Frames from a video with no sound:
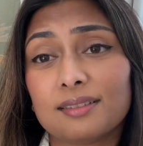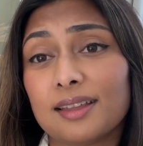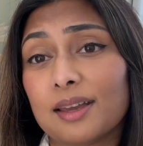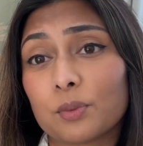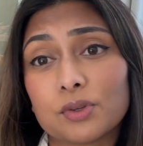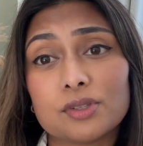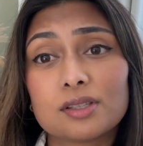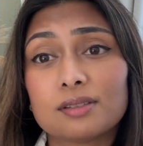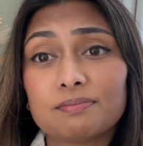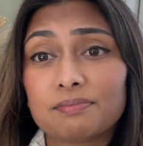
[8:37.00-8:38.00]
There
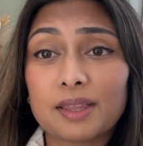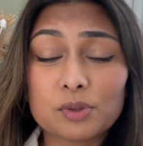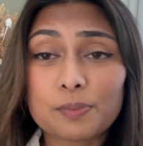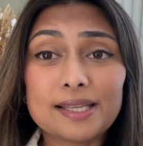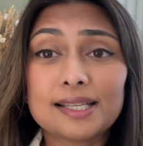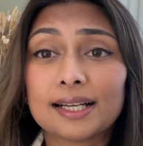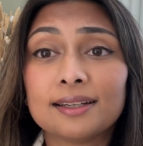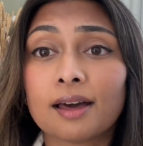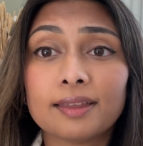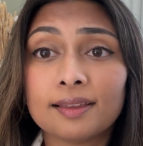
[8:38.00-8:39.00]
was basically
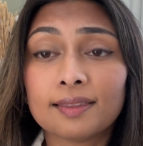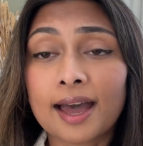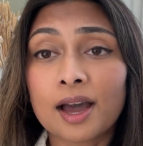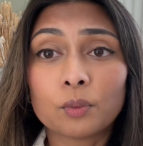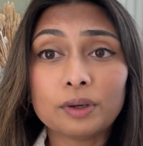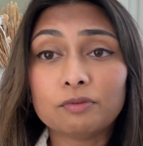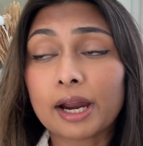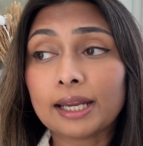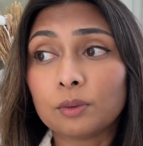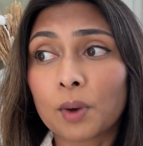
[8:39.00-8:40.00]
nothing there. We
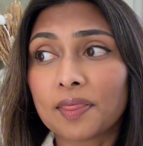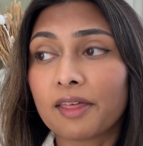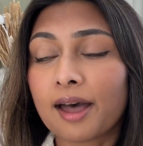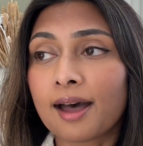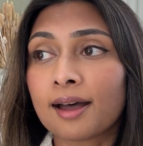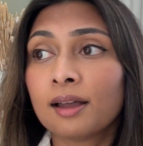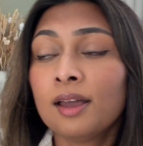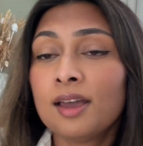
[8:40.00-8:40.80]
rarely went there.